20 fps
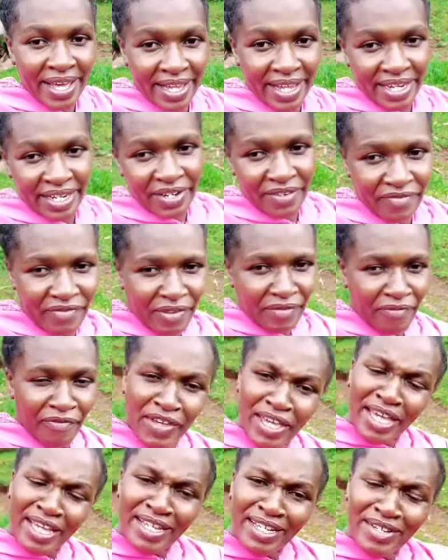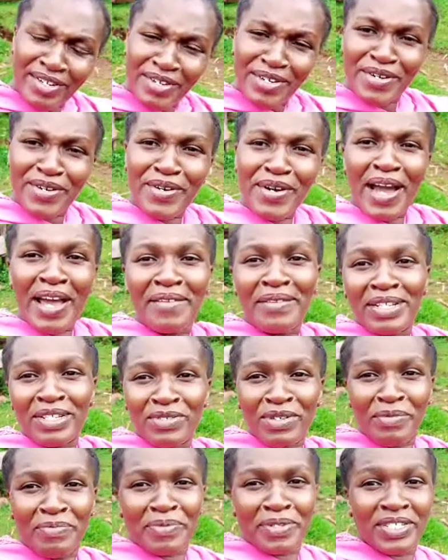end of the video. I want to
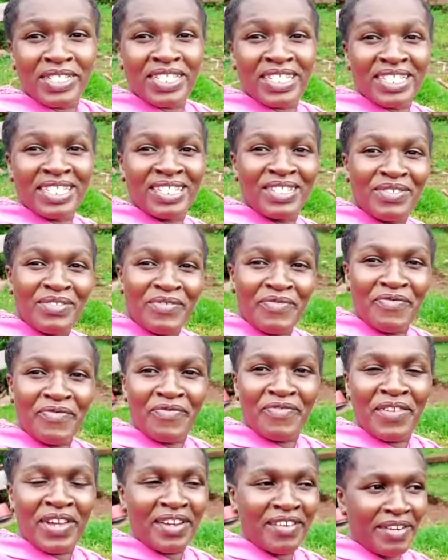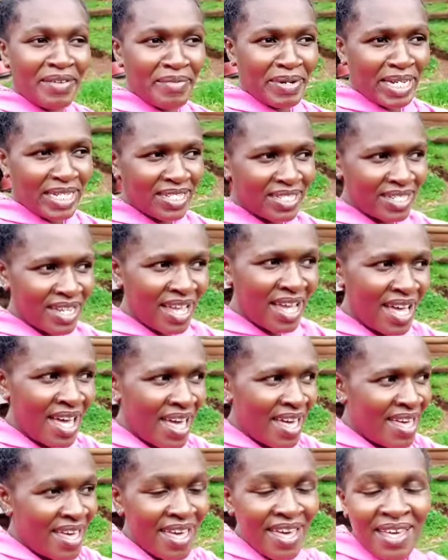appreciate you very much.
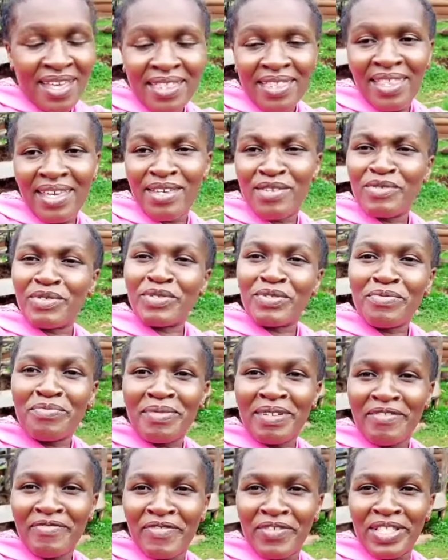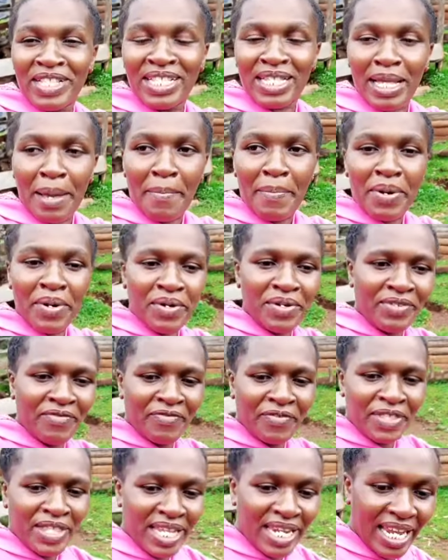Thank you so much for the support, for
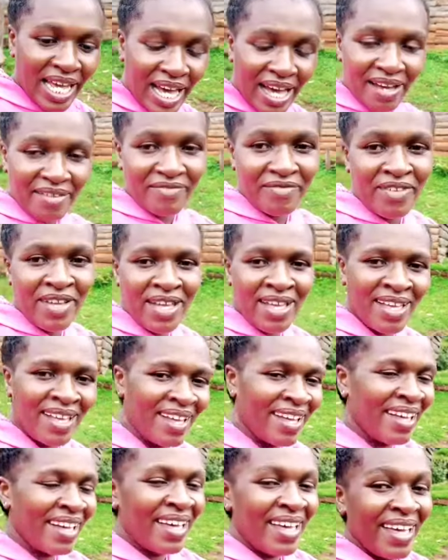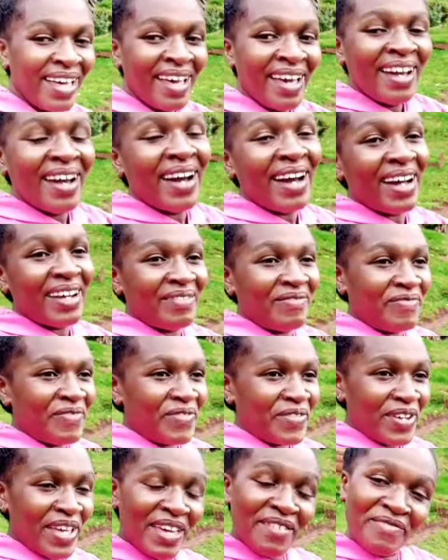the love, and for
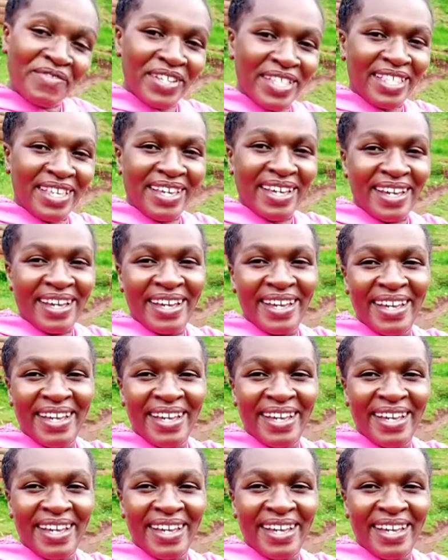everything.